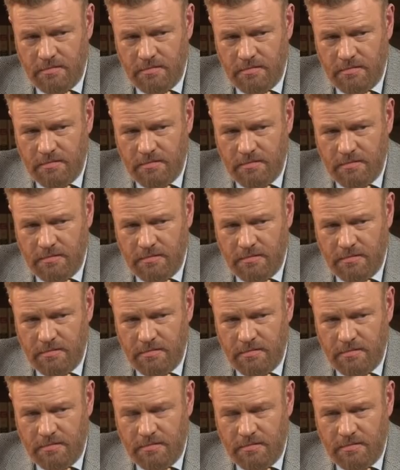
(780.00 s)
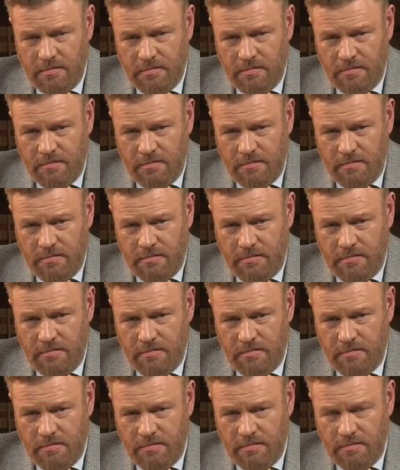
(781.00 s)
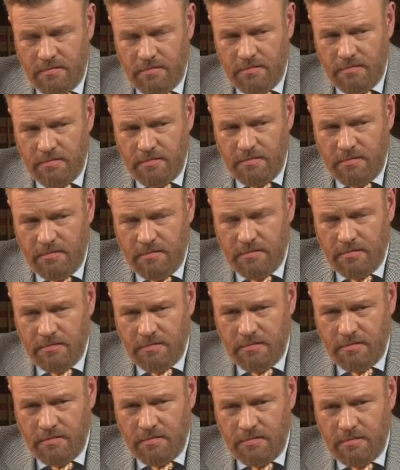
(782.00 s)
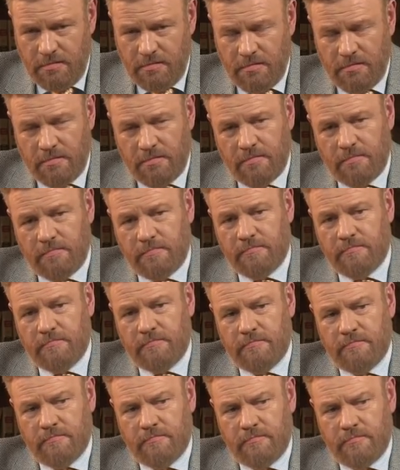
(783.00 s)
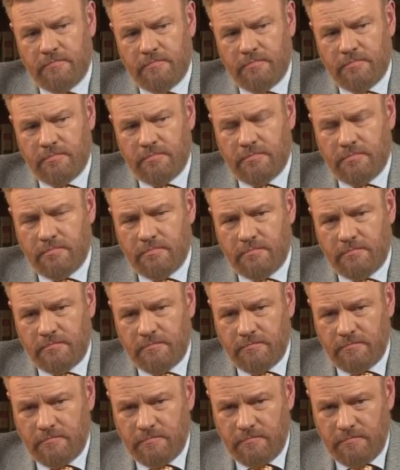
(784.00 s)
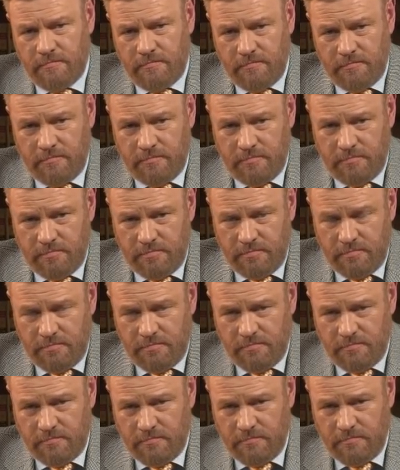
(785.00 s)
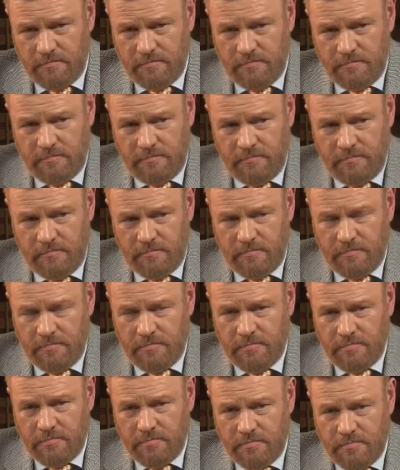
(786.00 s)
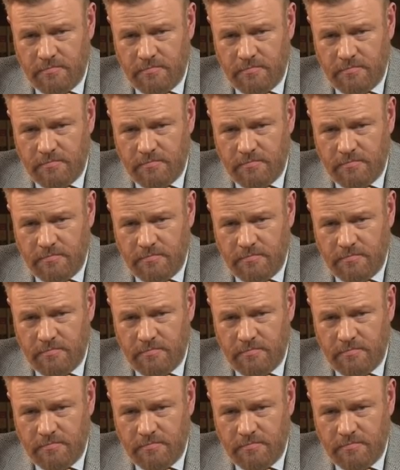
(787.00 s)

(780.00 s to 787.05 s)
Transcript: (silent)